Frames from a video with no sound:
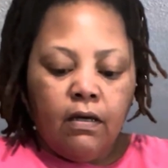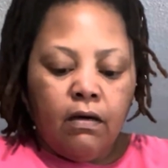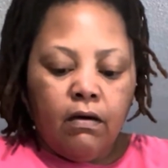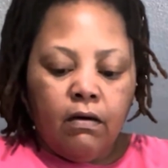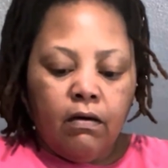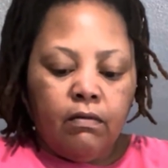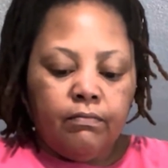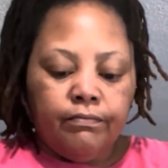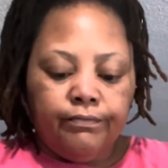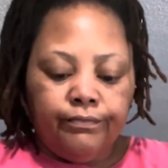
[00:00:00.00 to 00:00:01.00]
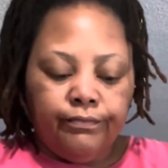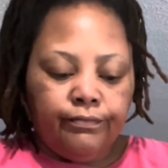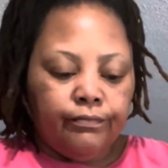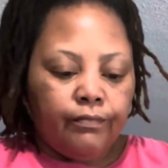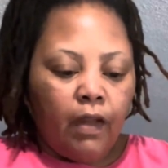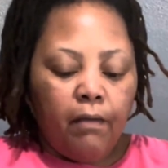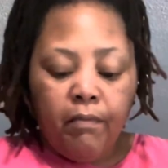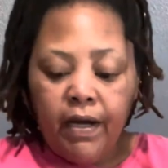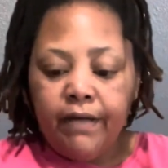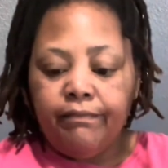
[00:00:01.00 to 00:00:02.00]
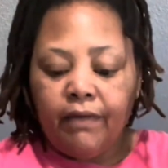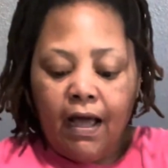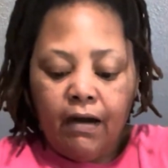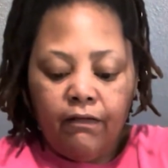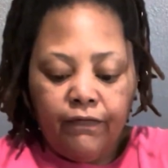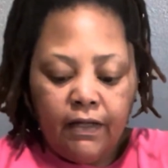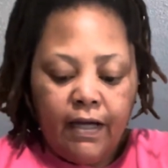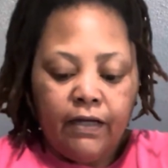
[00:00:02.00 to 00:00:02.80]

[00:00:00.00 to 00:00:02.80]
But I don't feel like